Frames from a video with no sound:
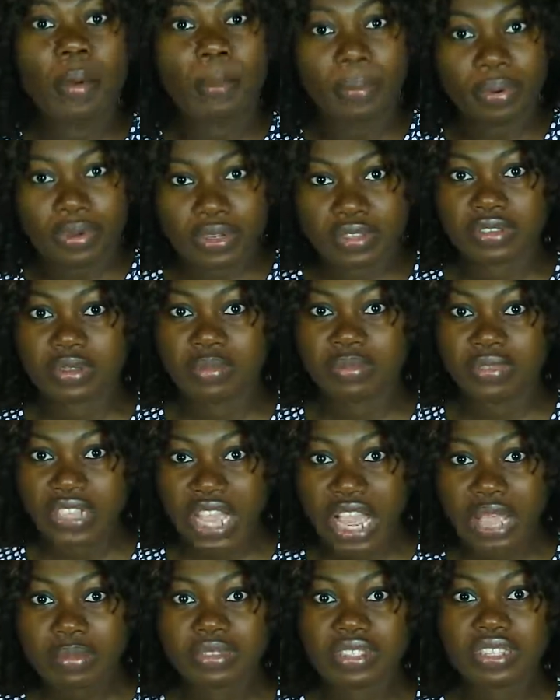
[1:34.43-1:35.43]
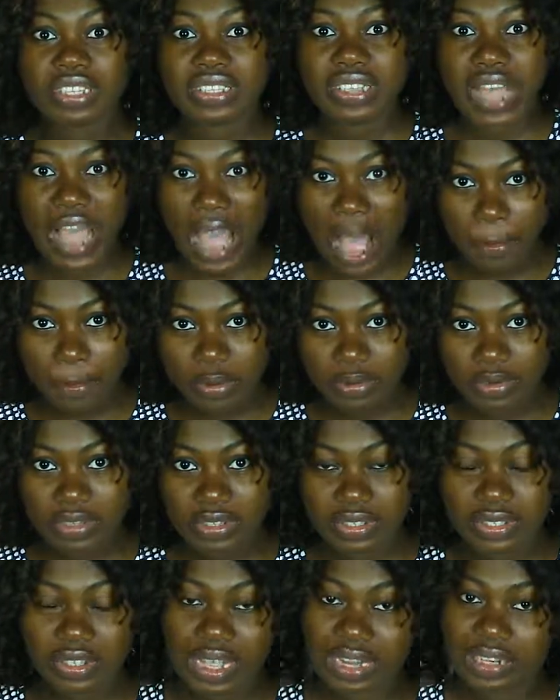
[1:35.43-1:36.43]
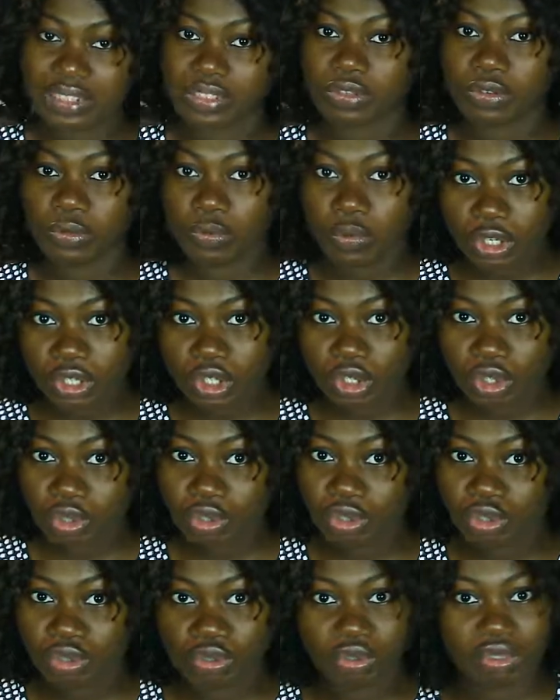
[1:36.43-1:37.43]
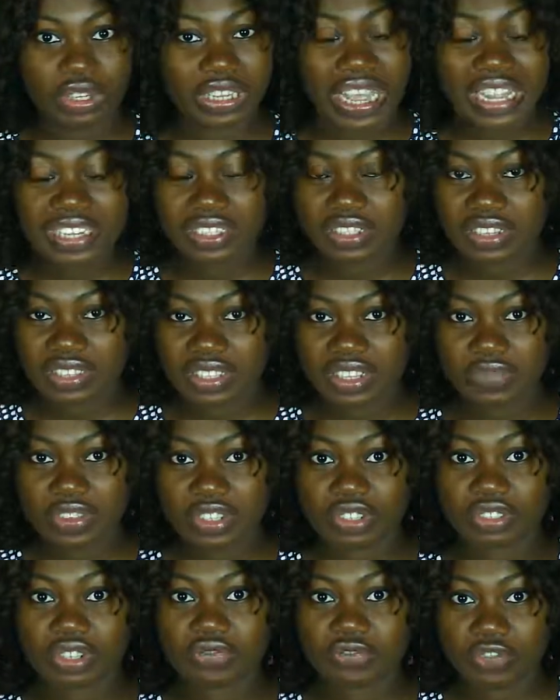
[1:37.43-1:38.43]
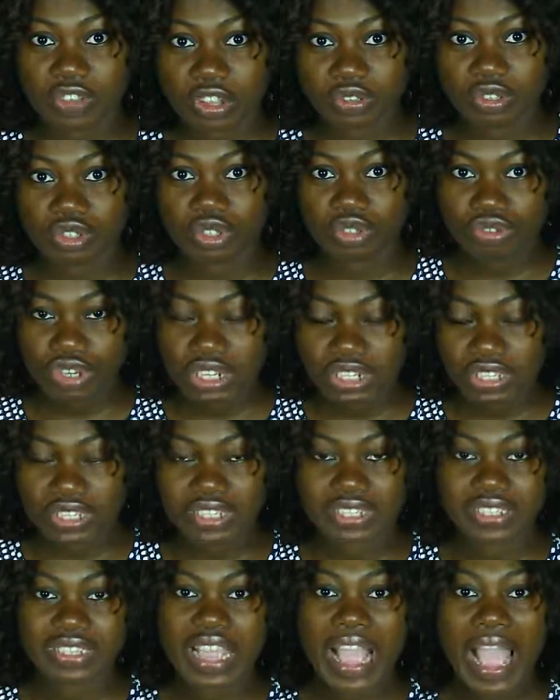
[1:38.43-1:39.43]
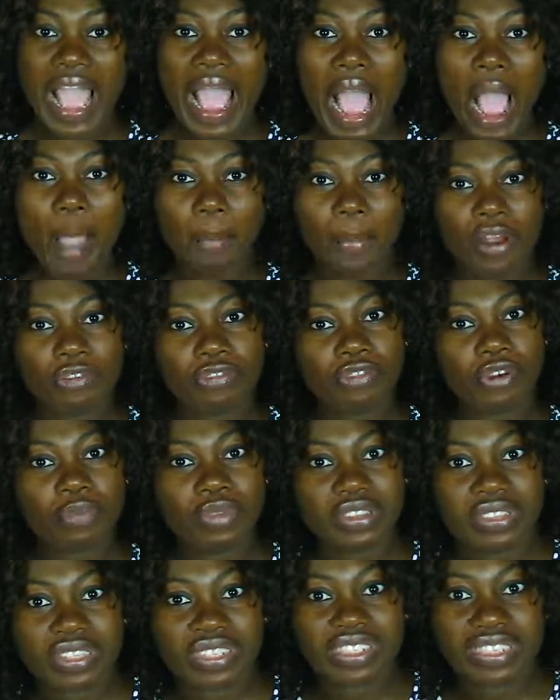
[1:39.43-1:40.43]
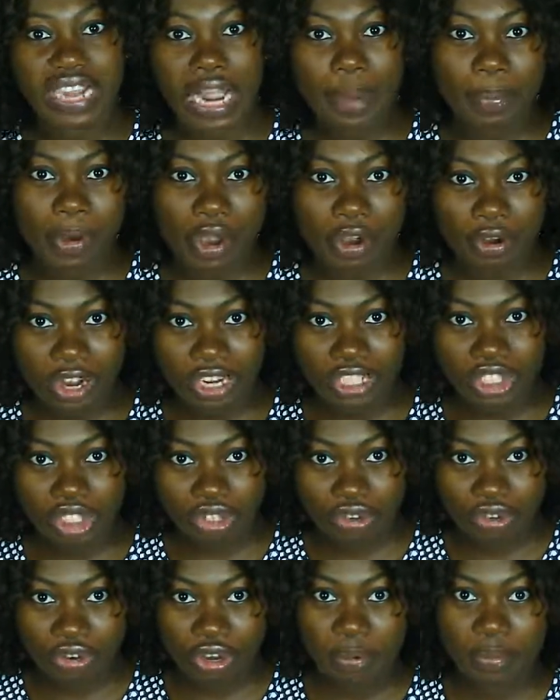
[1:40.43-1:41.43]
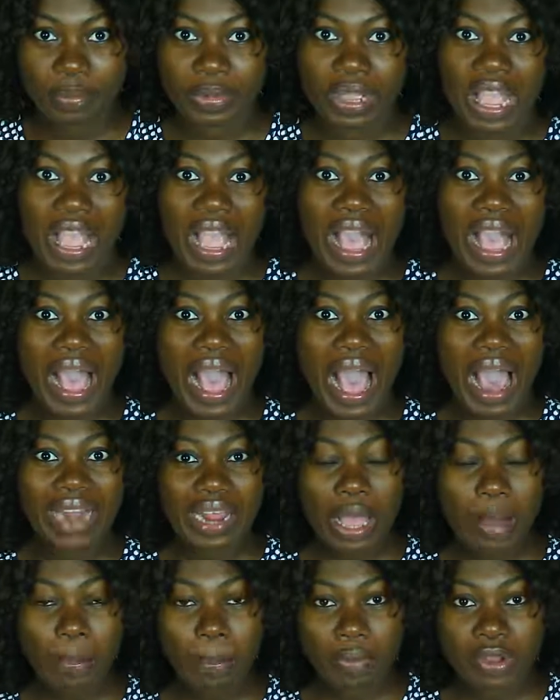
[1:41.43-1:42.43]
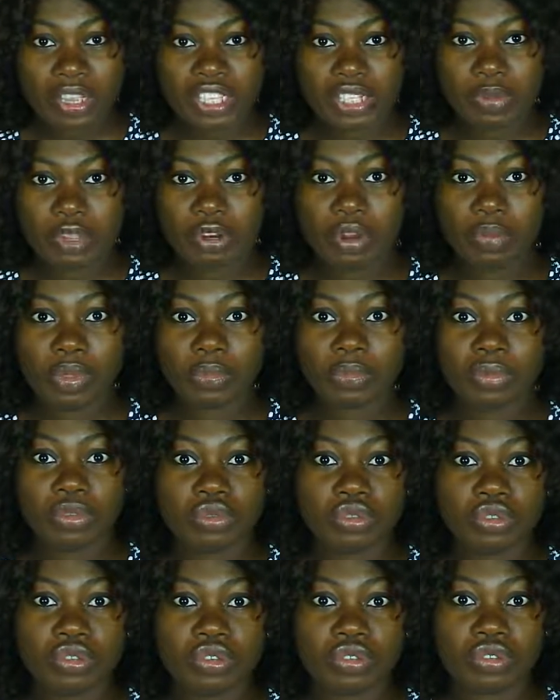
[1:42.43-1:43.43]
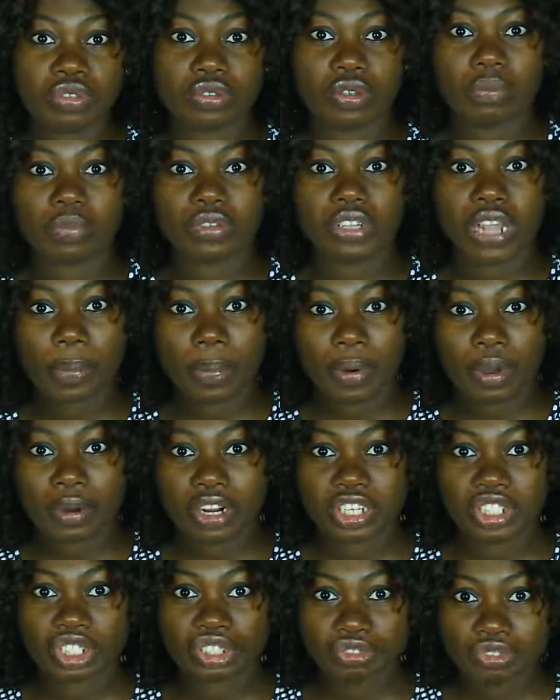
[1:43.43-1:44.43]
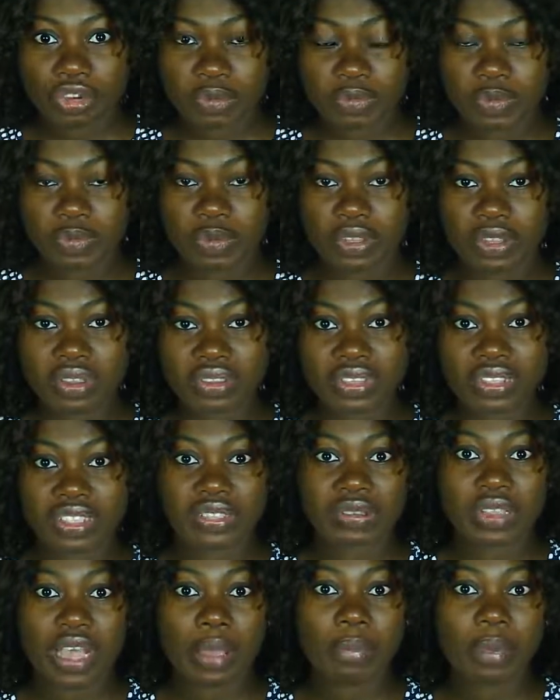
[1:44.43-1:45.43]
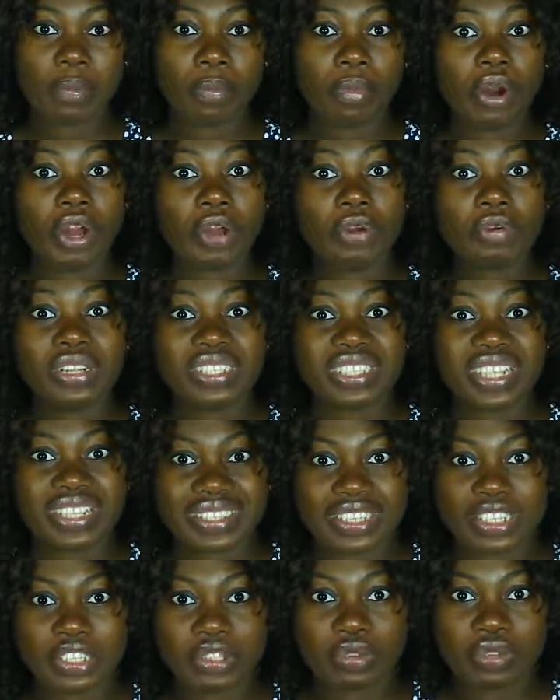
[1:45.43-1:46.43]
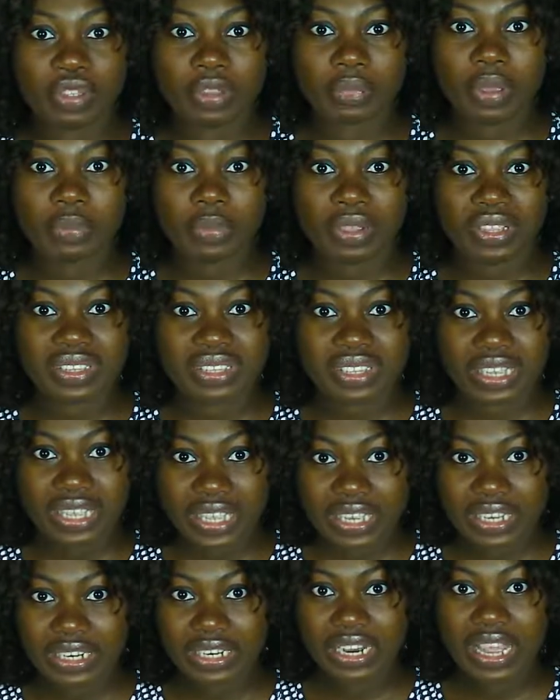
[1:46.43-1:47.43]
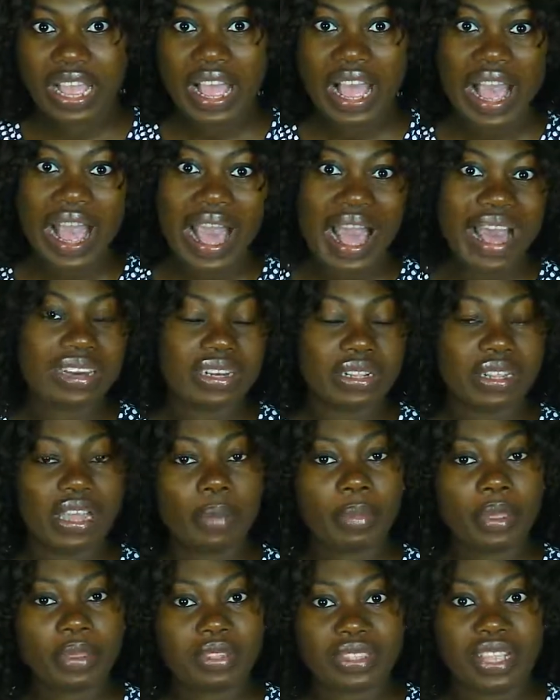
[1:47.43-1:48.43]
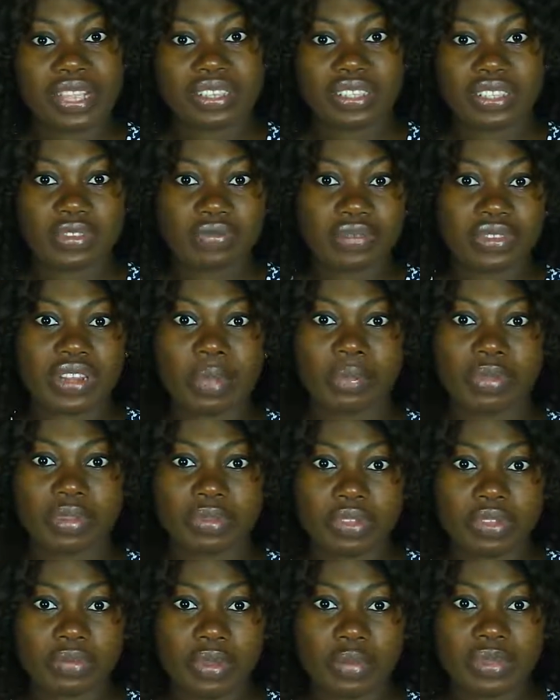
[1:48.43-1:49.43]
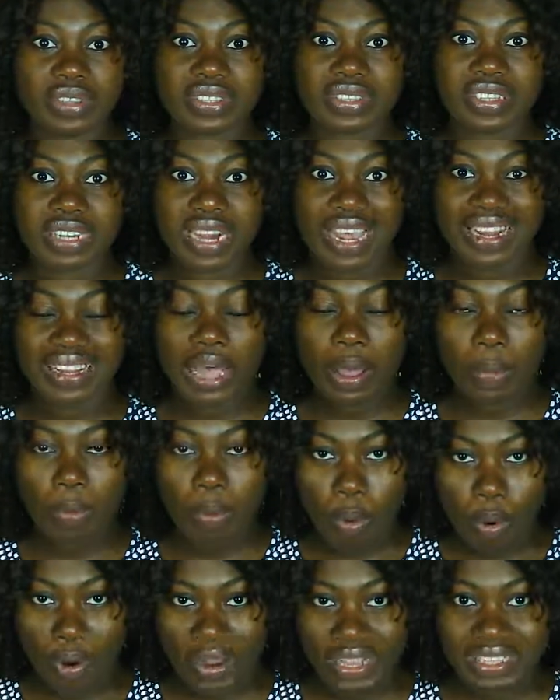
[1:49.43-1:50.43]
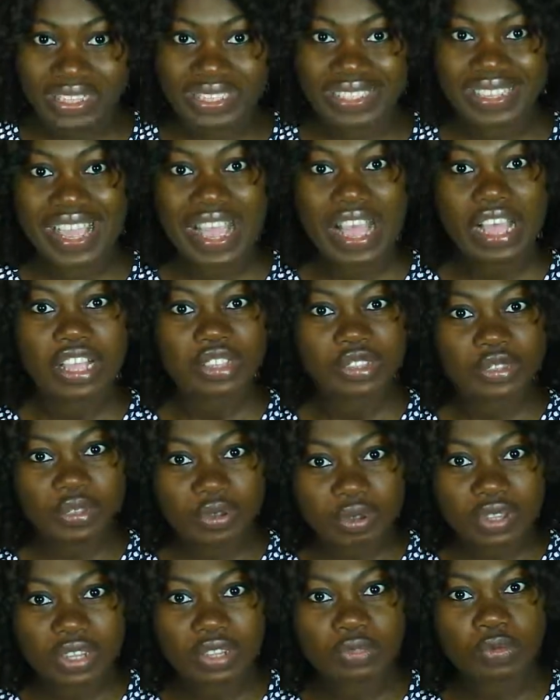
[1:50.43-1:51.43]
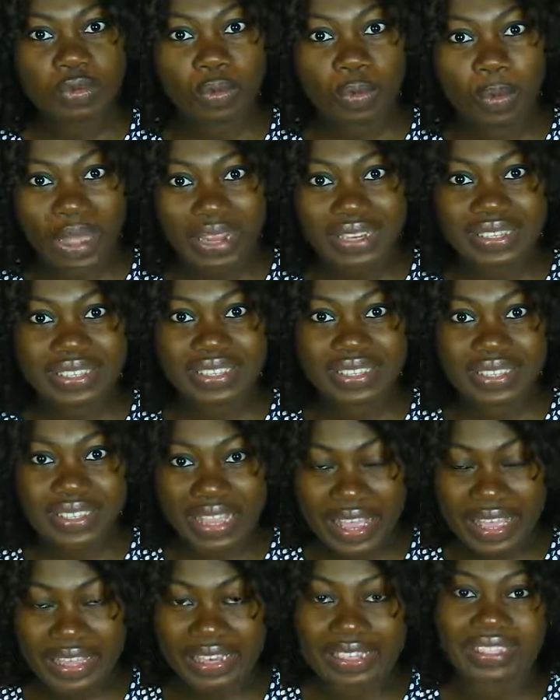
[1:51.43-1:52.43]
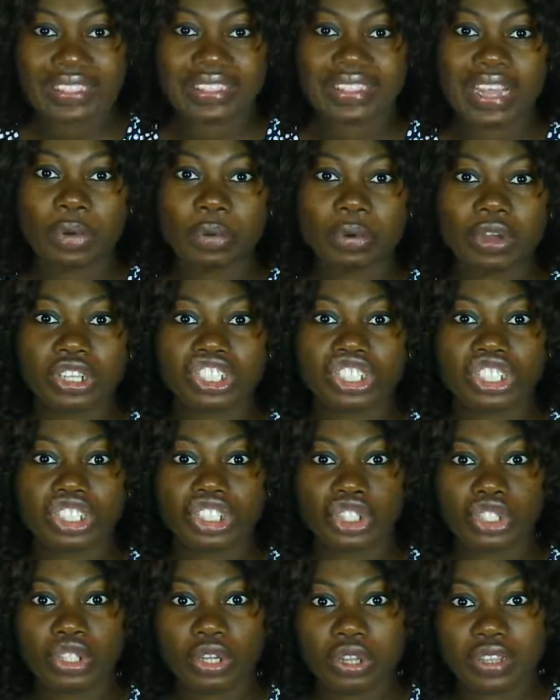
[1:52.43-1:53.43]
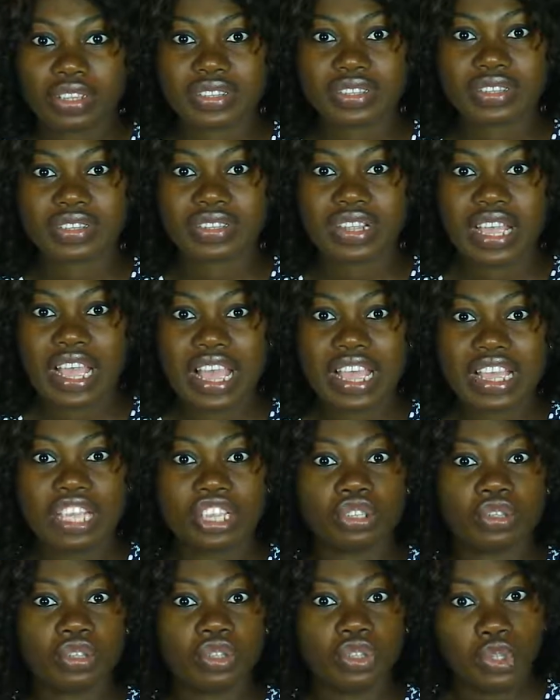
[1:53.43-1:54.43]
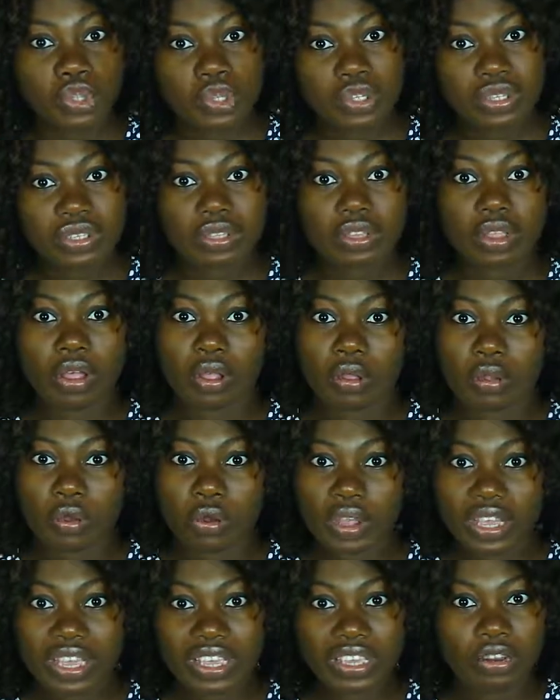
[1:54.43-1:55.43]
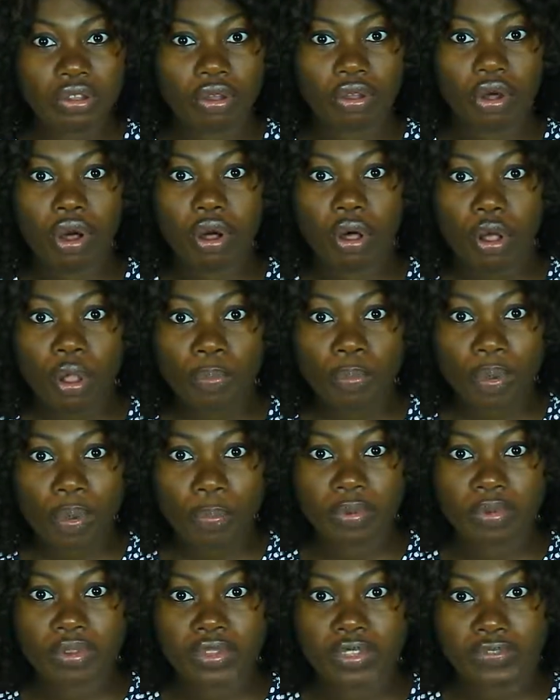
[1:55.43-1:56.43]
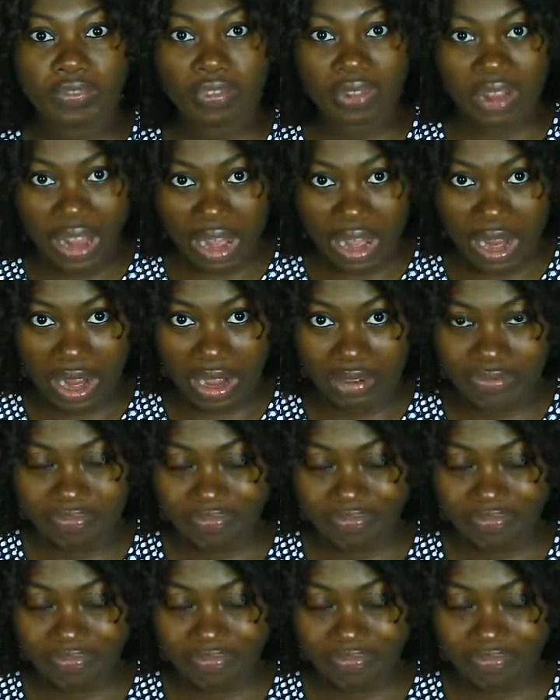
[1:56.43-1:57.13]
But sometimes this happens, then what do? You can't just leave it, you've got to treat it. Apart from using diaper rash cream, at that point you might not be able to use some diaper rash creams because it can be more irritating to the baby's skin and it can be sensitive to the baby's skin at that point. So this woman said that what she does is to use cooking or all-purpose flour.